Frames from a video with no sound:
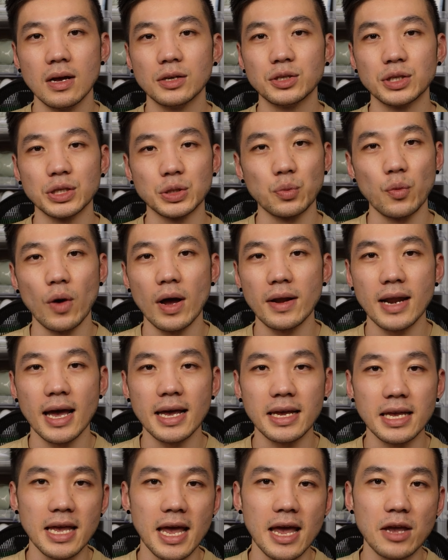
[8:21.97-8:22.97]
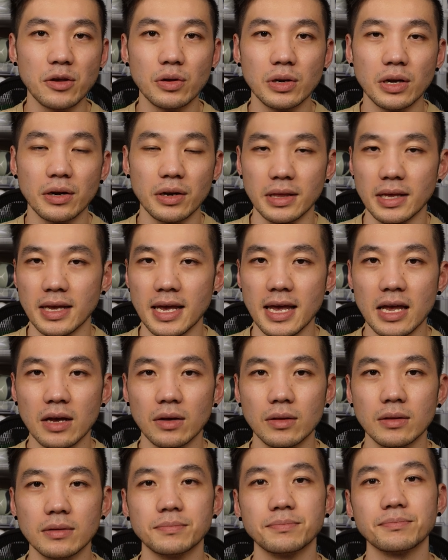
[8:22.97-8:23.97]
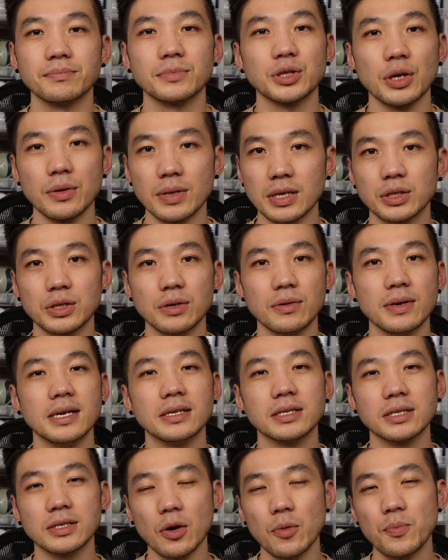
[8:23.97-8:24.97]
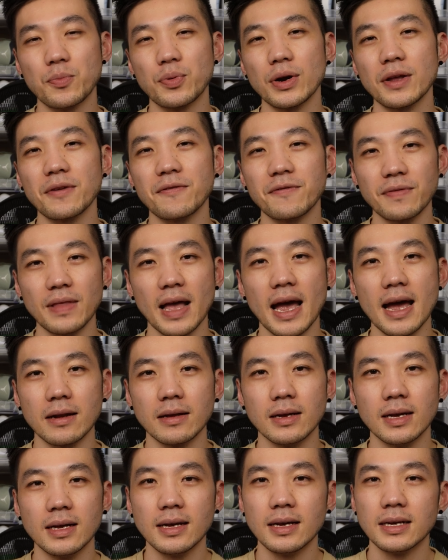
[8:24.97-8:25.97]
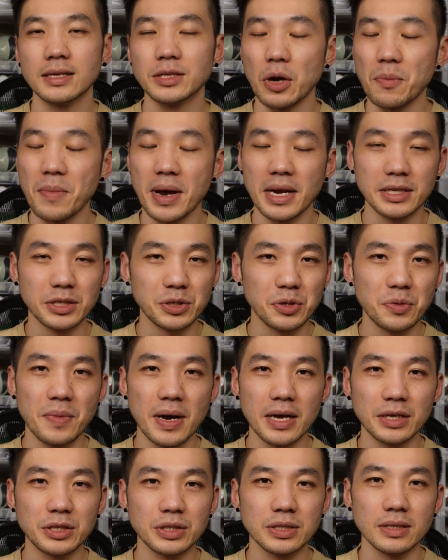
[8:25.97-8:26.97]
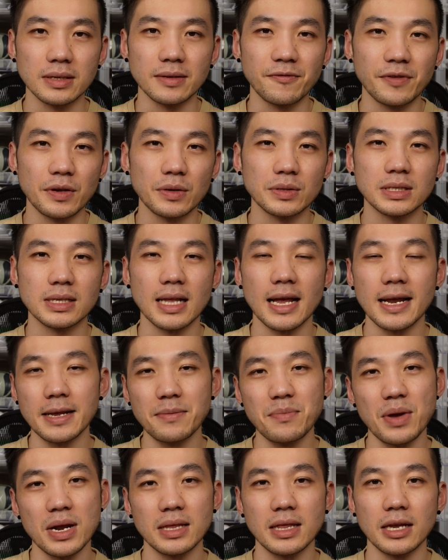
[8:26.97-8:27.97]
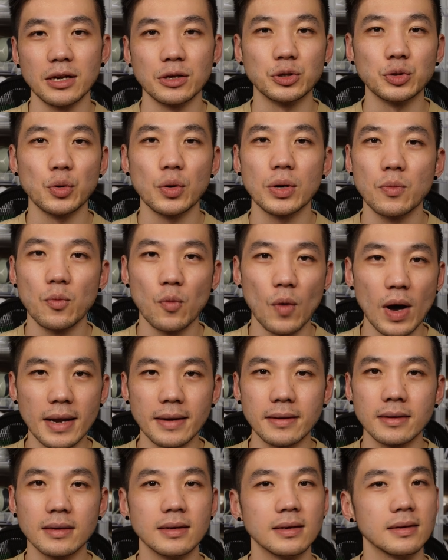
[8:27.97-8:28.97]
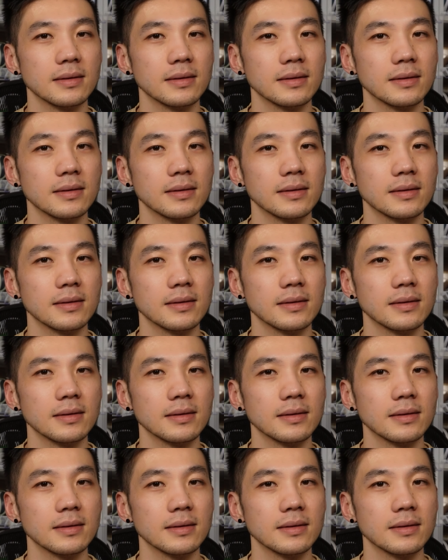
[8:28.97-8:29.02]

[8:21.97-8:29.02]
just one Nike Air unit on the heel, so this shoe is still pretty flat don't mind it too much, it feels slightly better than a Jordan 1.